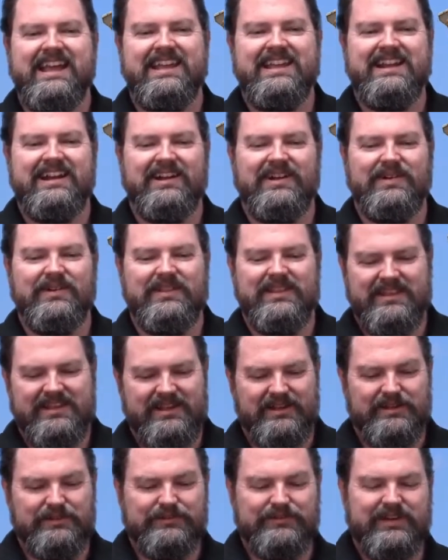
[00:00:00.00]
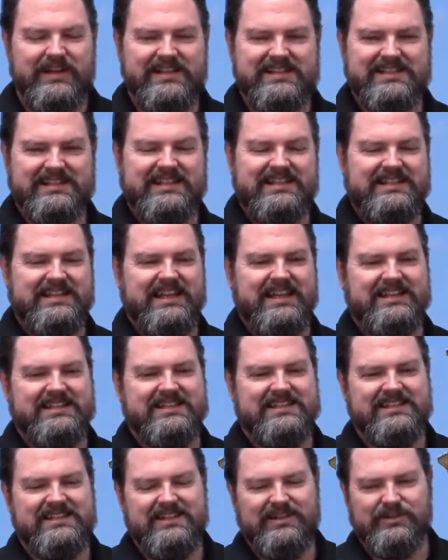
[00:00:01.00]
you know, the, you know, the phrase in the
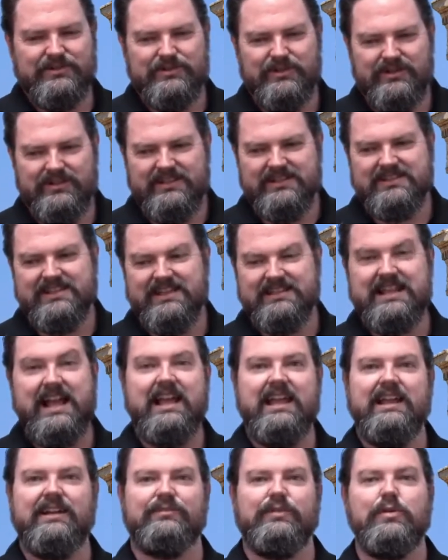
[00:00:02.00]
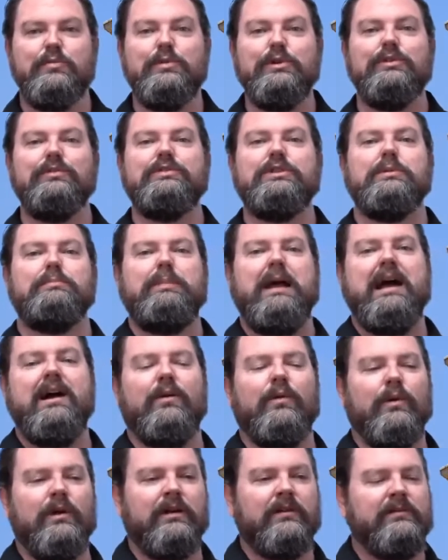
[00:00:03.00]
text is, you know, Kronos says, "I have removed your
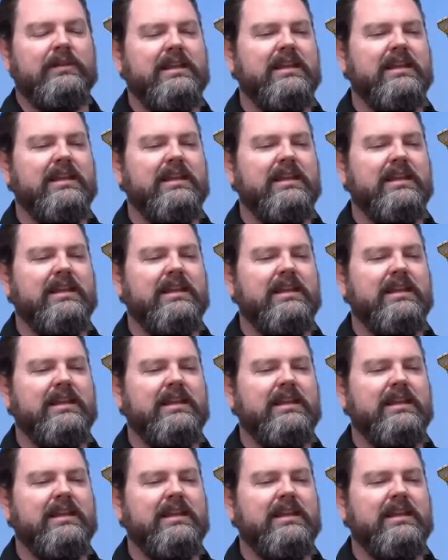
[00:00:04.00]
power."